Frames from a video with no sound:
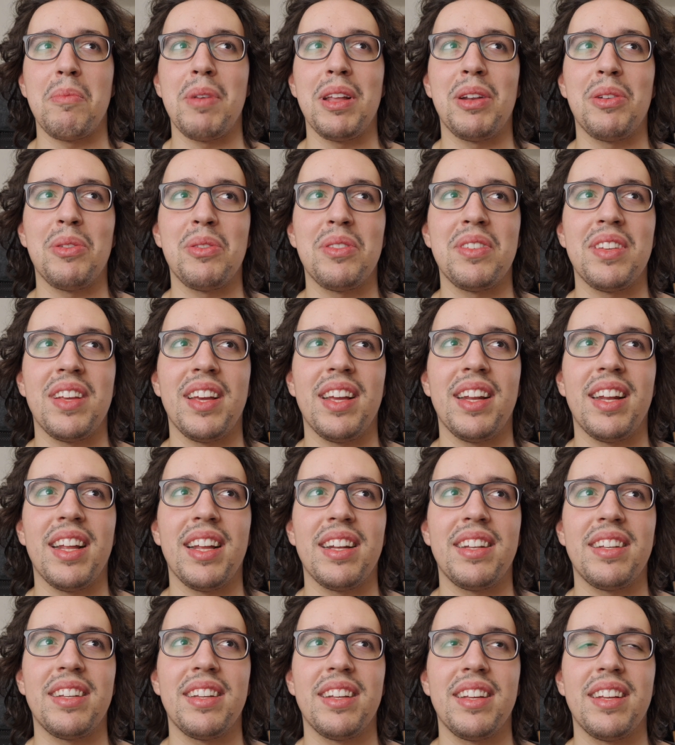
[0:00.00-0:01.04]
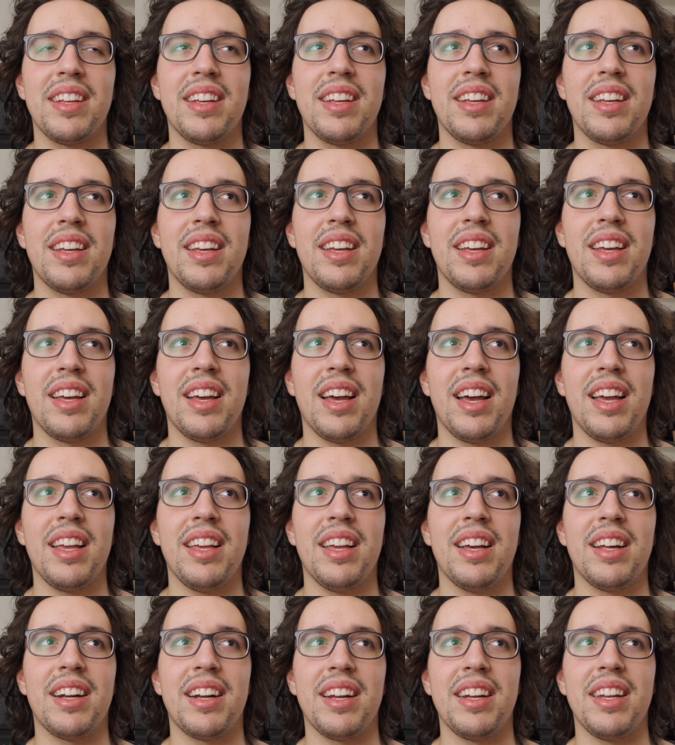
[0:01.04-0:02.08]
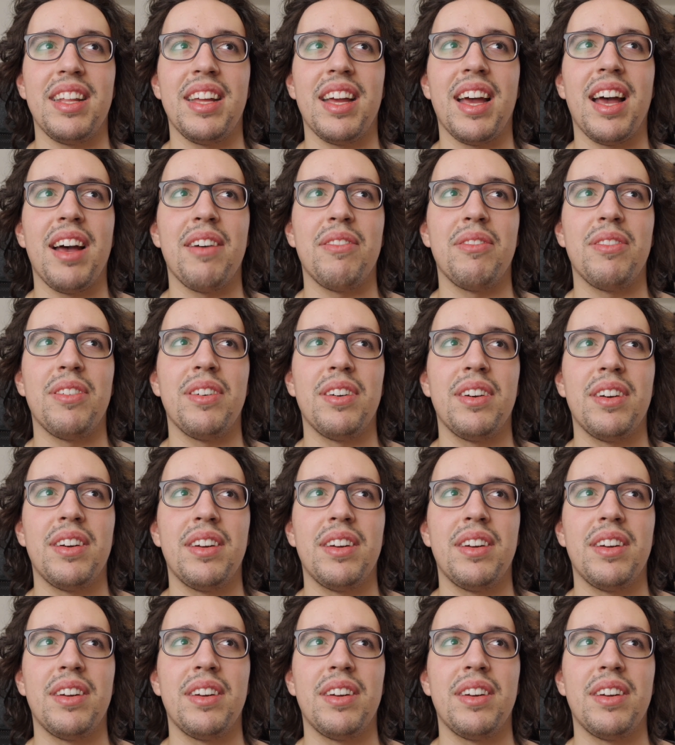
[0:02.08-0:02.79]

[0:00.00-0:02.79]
me to say that I already have